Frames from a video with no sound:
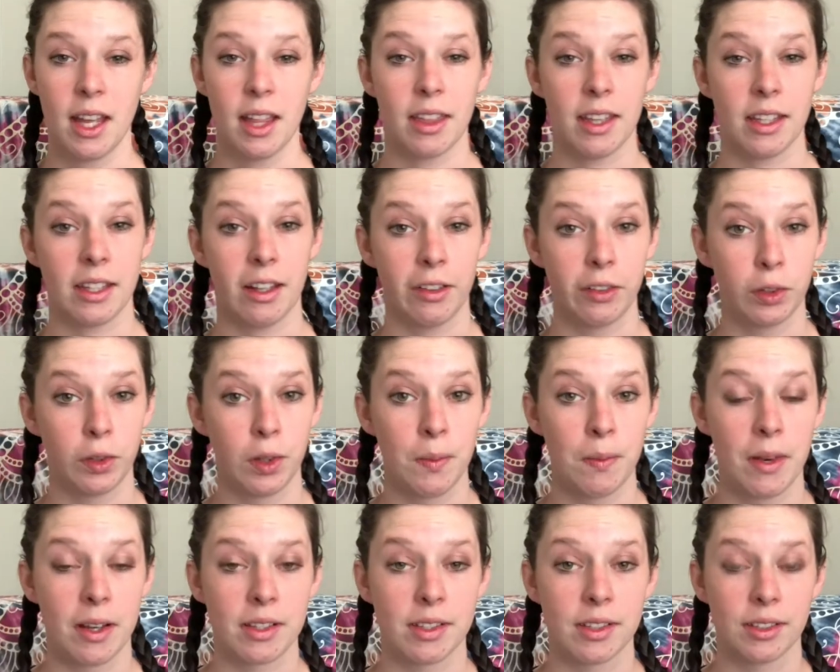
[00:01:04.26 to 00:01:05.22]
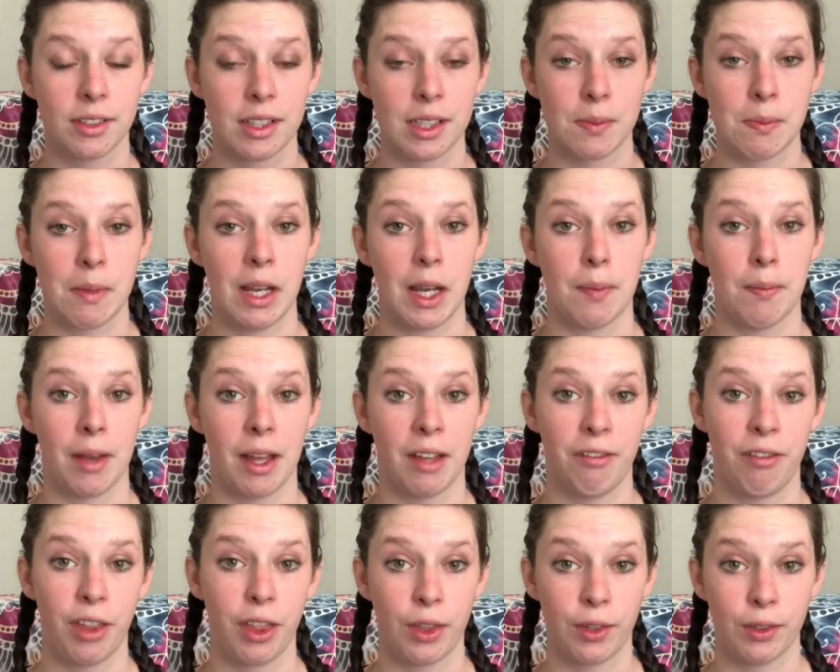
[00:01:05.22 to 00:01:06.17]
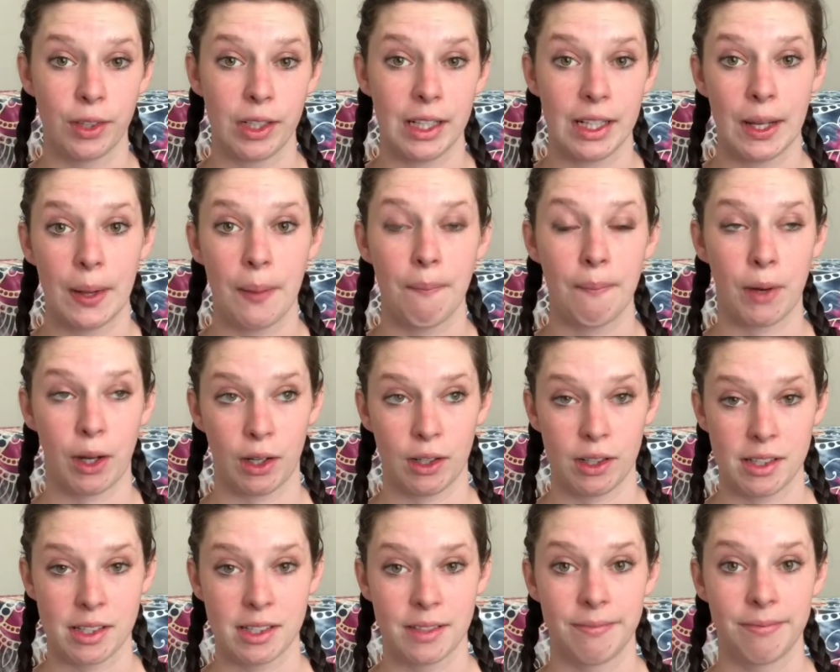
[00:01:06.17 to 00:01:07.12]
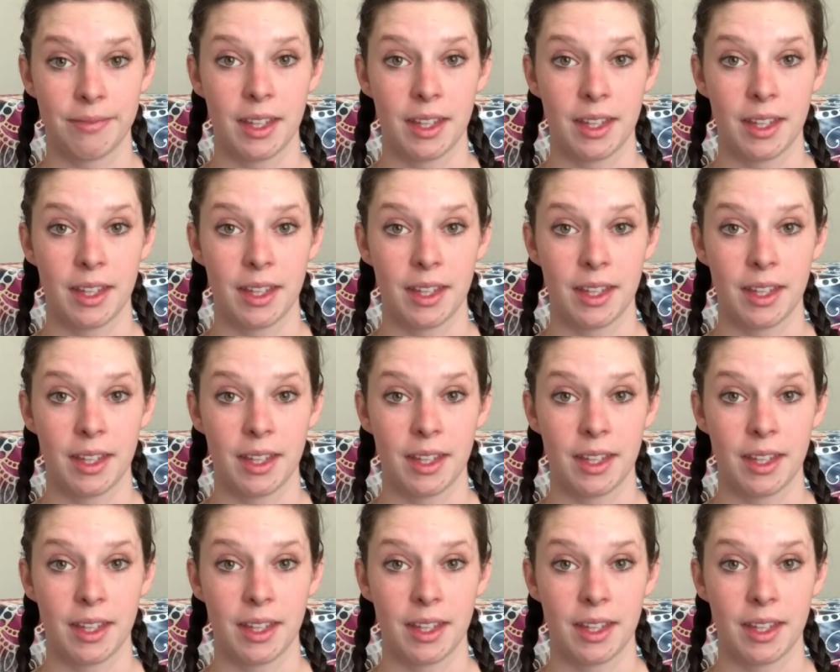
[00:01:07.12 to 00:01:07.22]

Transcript: The deltoid muscle is made up of 3 parts.